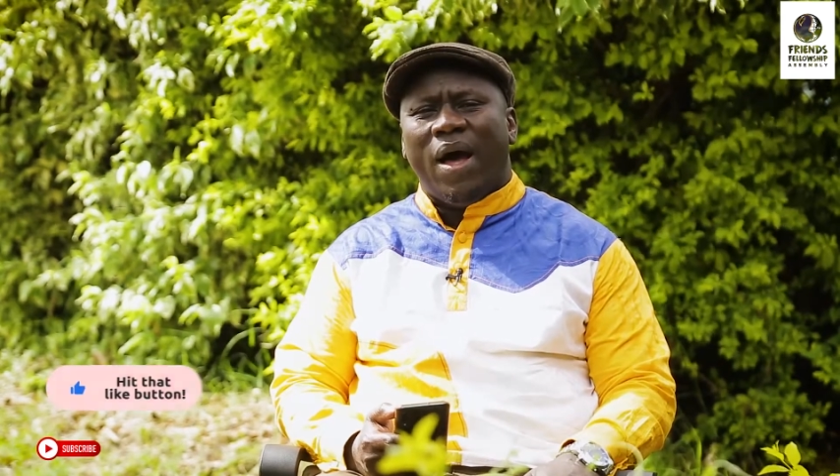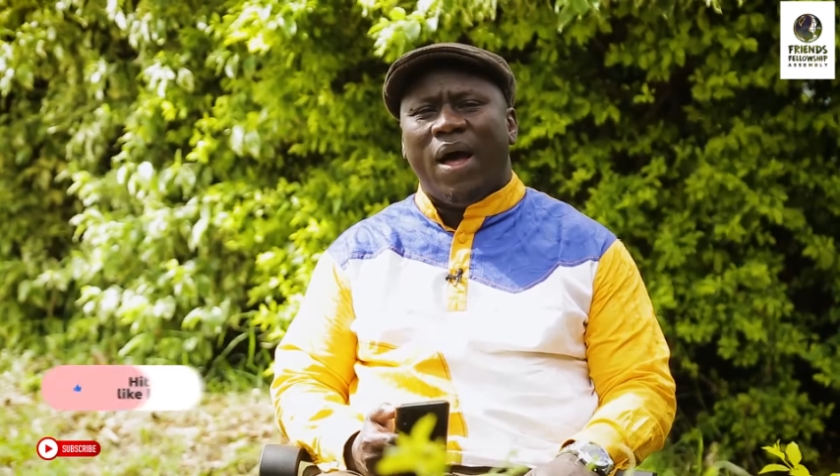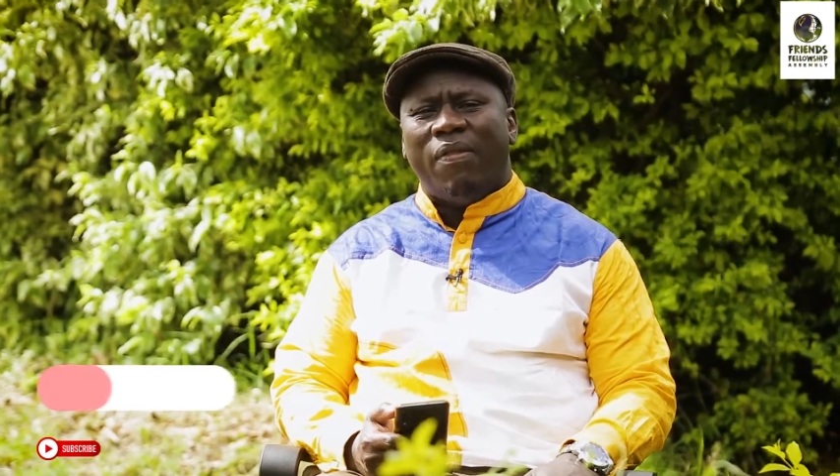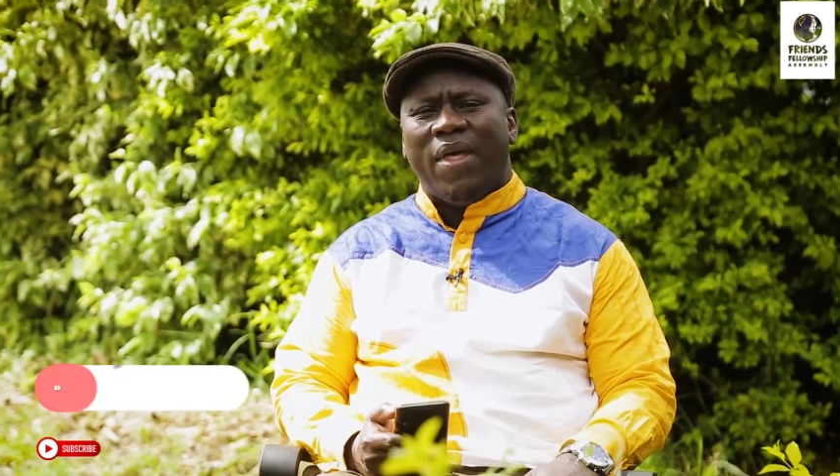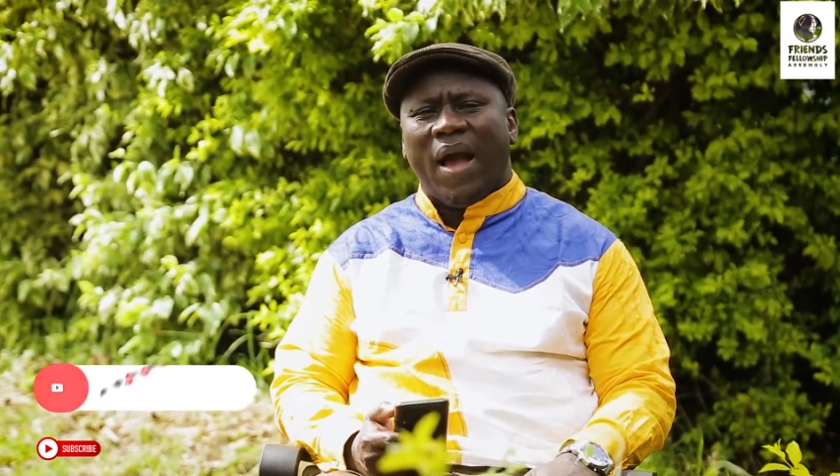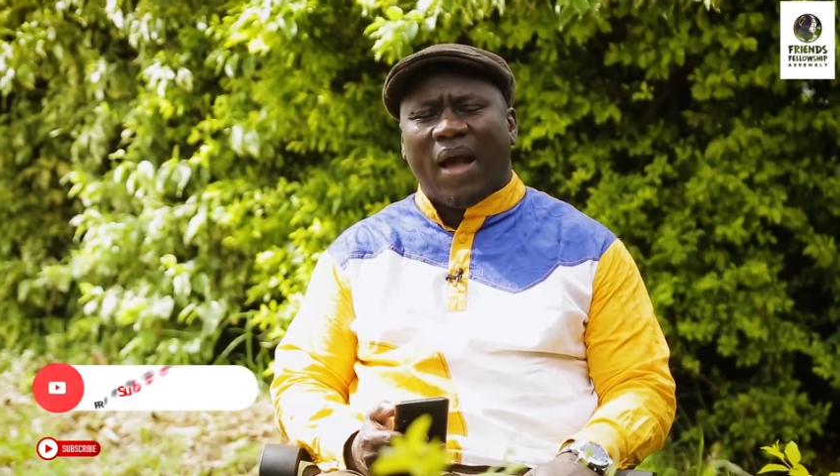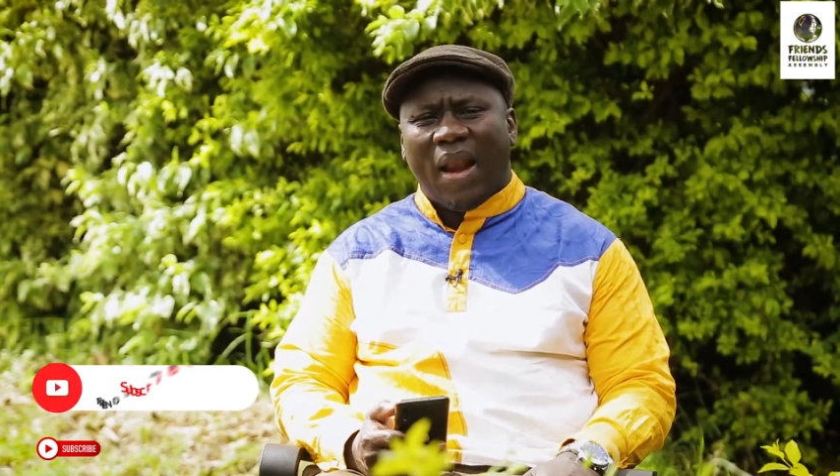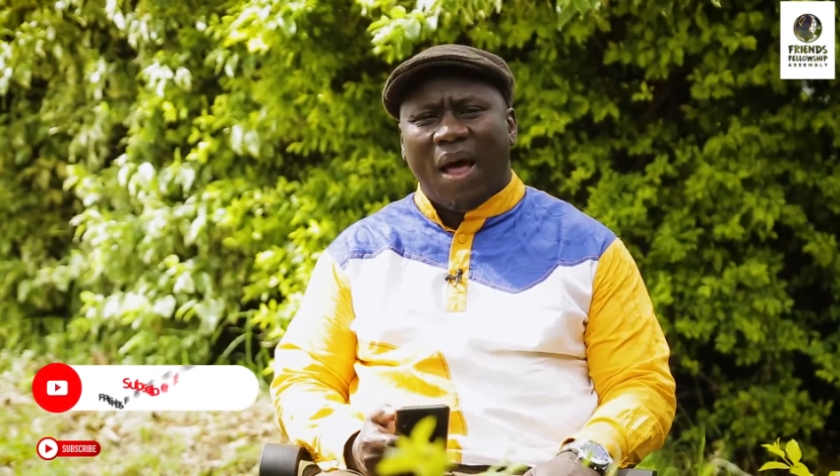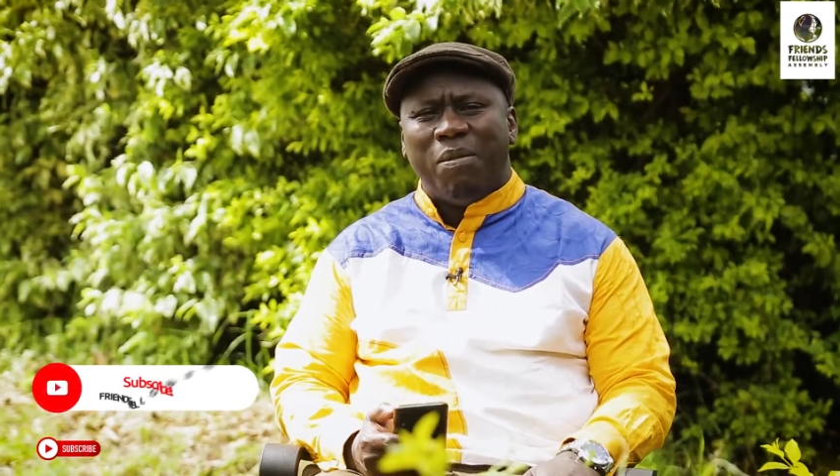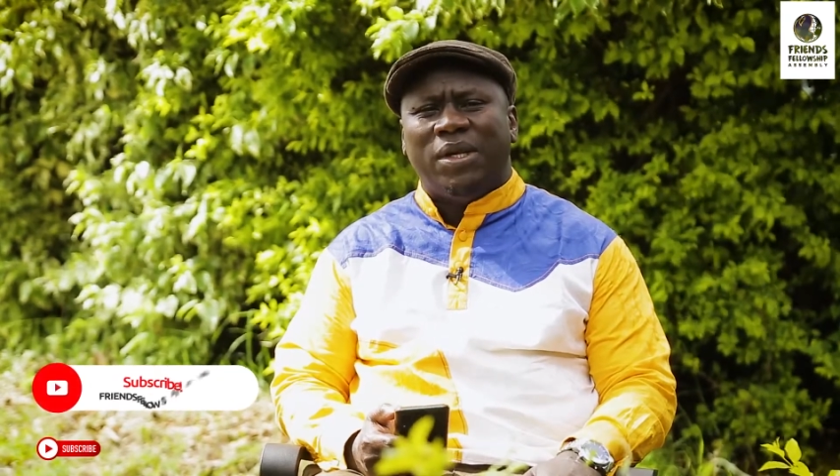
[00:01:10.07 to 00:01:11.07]
there are
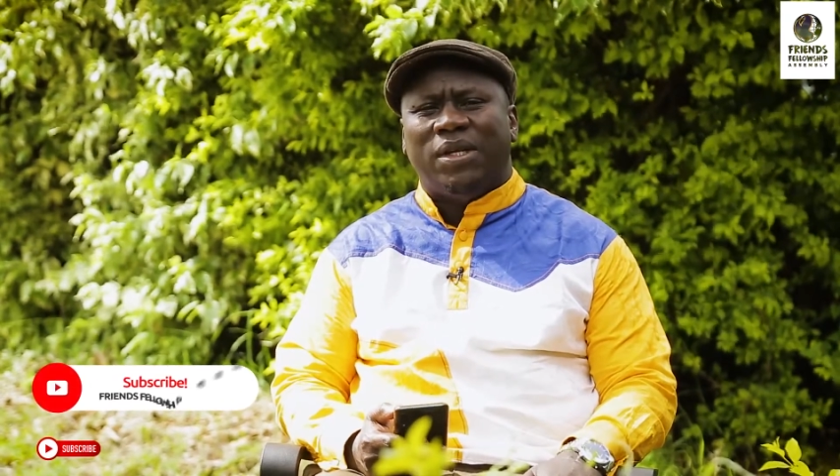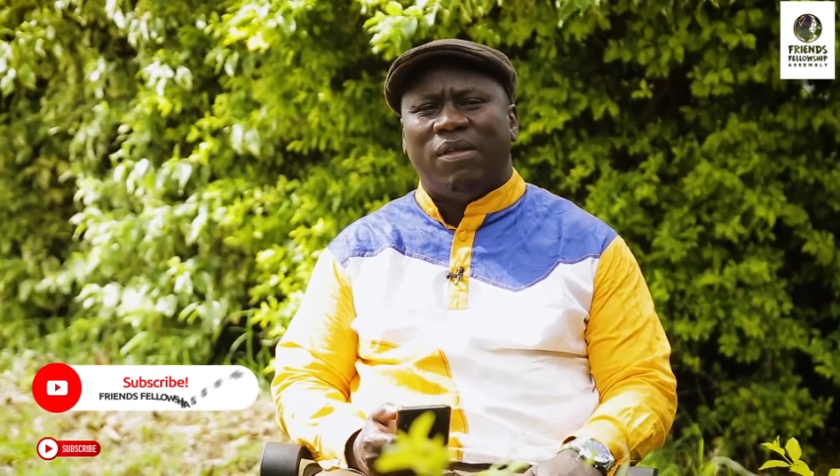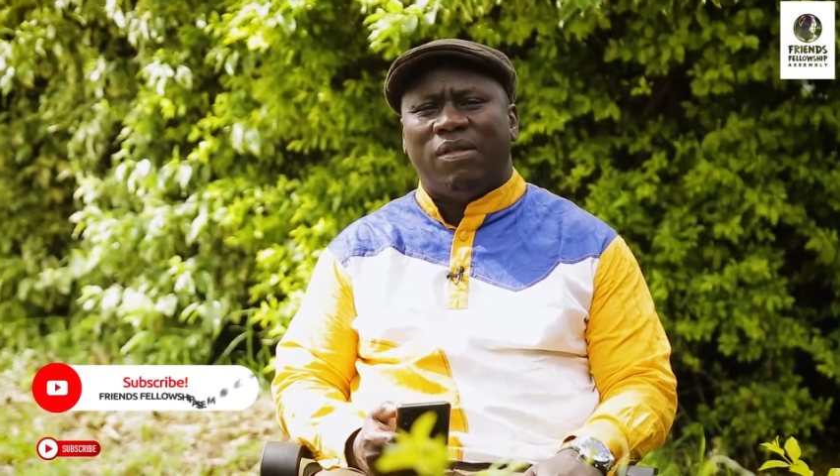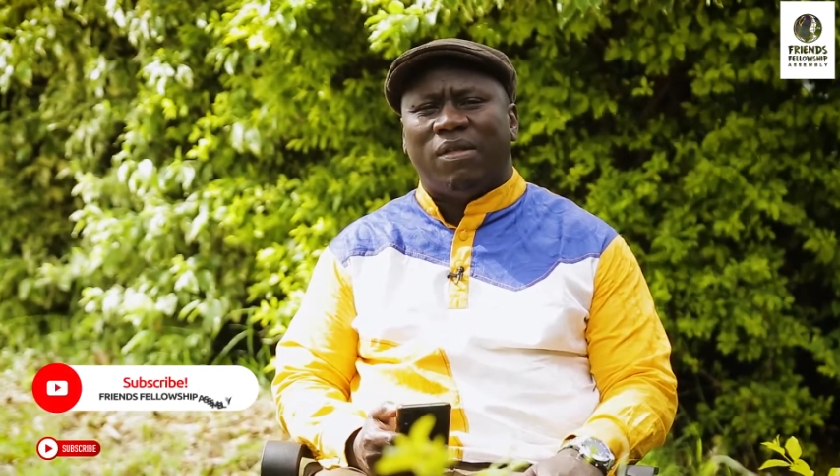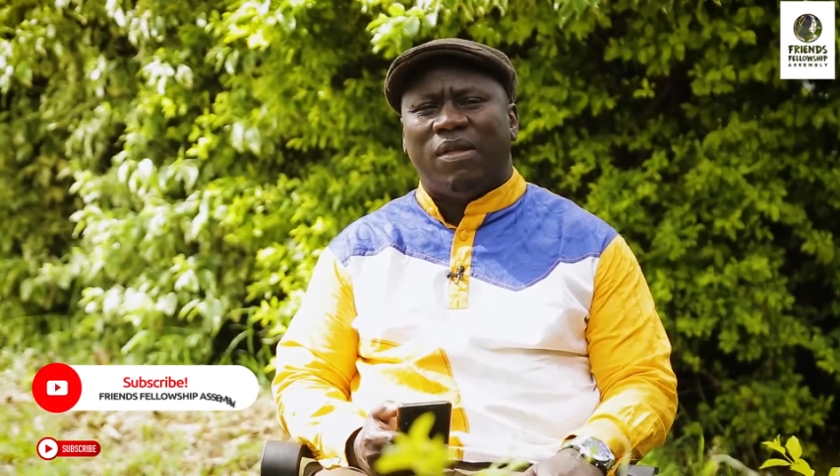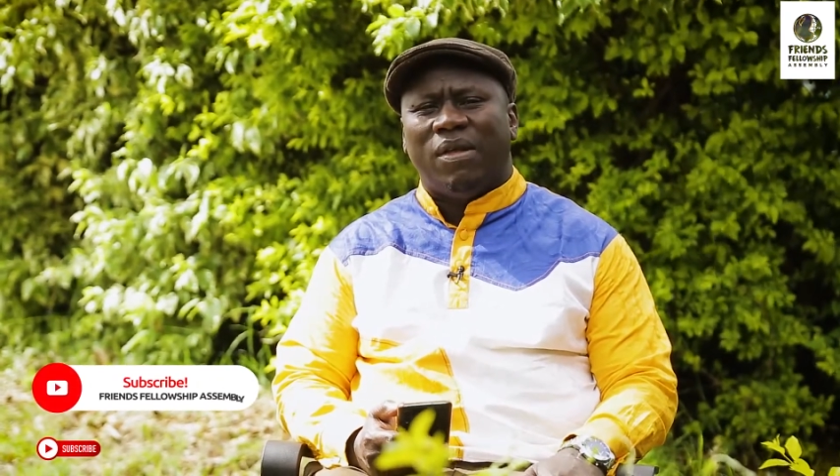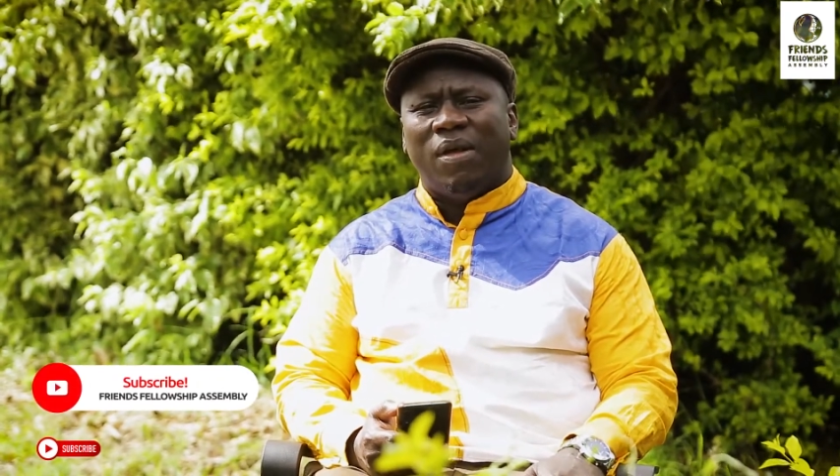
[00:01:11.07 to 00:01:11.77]
calamities,